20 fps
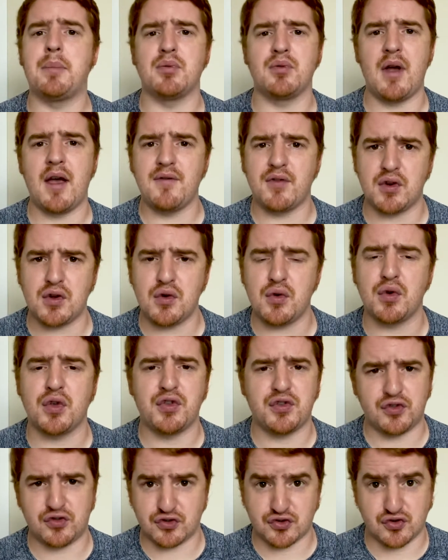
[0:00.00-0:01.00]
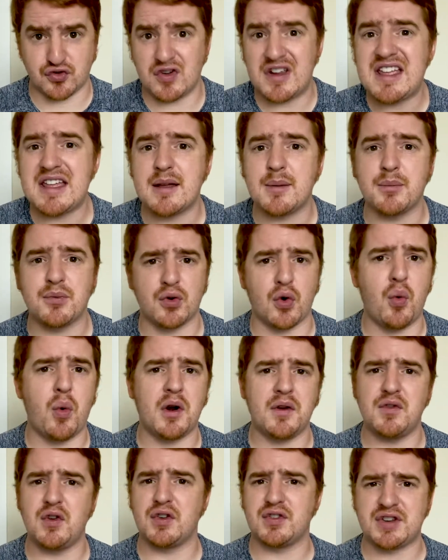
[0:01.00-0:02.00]
revenue streams or one
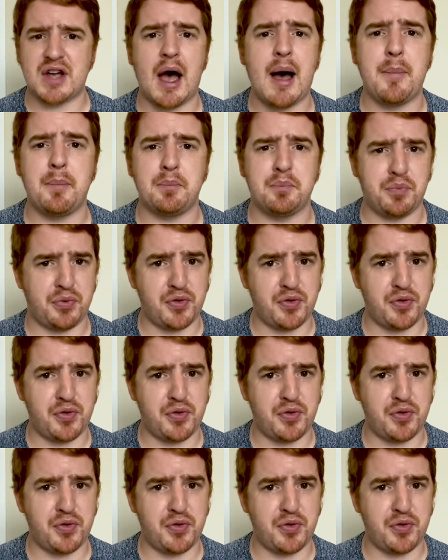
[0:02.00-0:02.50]
of your top